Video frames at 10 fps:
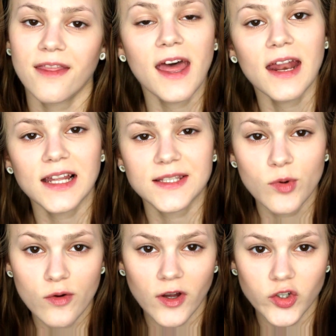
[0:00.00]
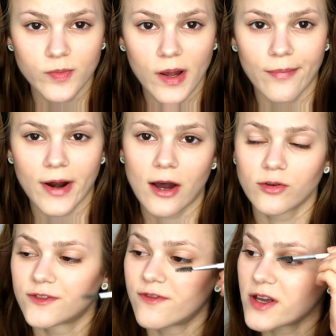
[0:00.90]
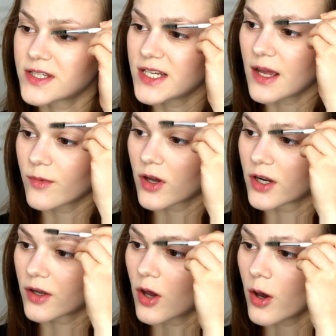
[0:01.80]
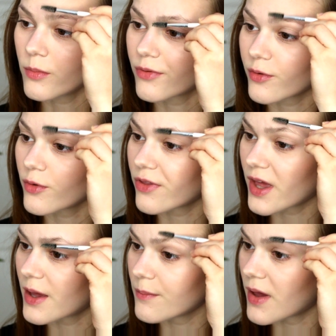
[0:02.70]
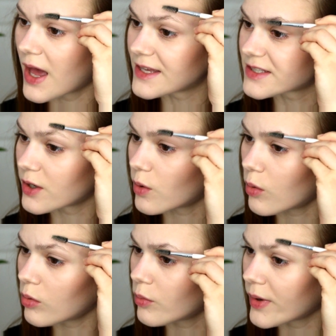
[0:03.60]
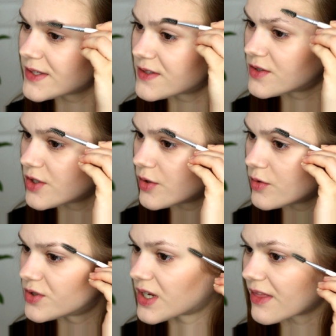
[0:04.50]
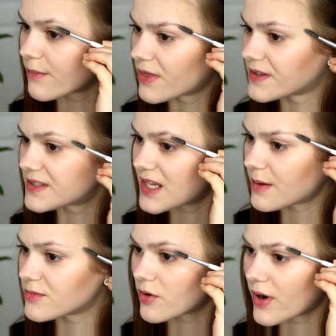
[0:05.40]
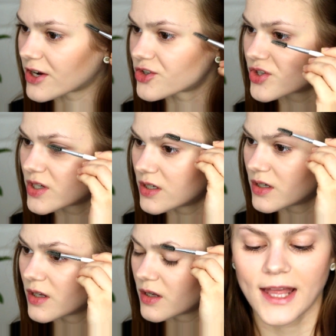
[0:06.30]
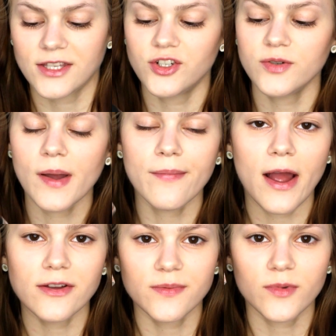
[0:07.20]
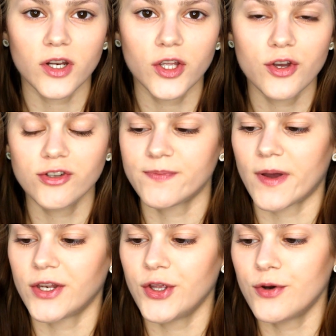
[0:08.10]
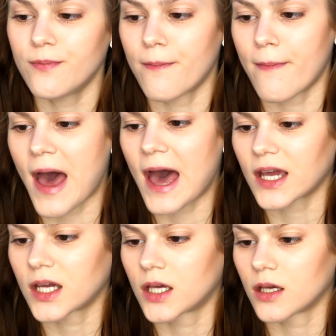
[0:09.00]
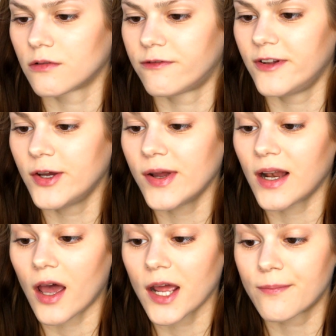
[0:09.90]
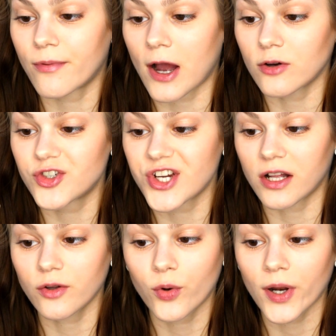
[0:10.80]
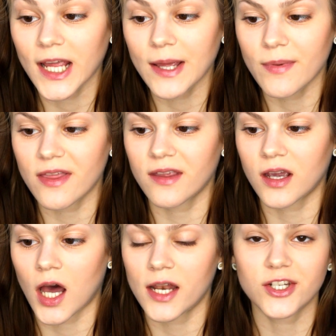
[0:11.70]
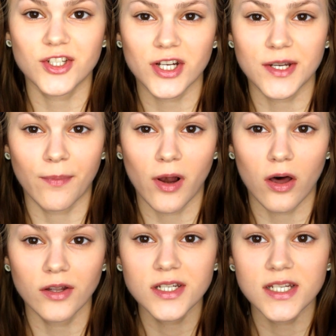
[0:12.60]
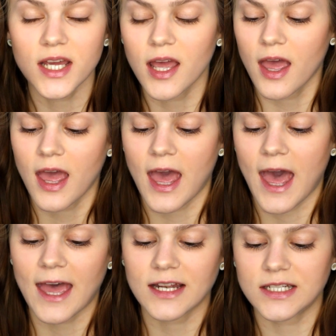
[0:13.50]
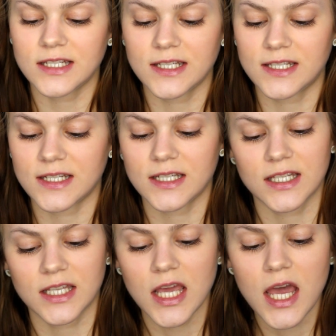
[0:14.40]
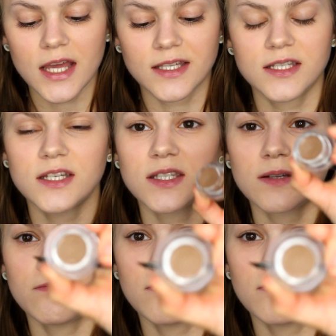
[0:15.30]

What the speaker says: Then let's move on to my brows. Firstly, I'm gonna comb through them as I always do to get them in the same direction. And to do my brows, I'm gonna use my new MAC Fluidline Brow Gel Cream in the color Dirty Blonde. And yeah, it's just a